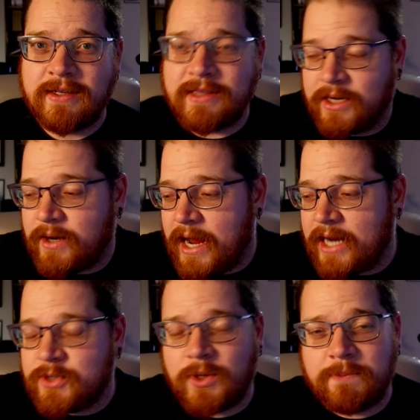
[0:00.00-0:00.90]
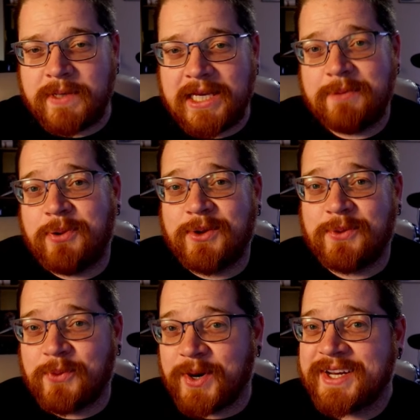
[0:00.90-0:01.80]
There are actual people
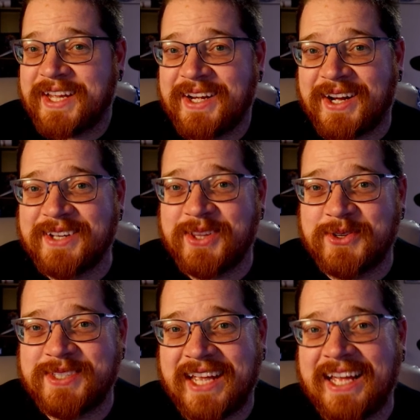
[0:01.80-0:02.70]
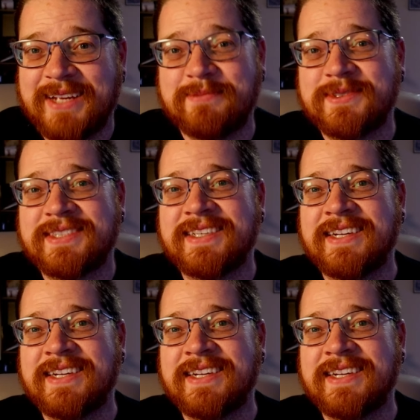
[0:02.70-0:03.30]
working on those games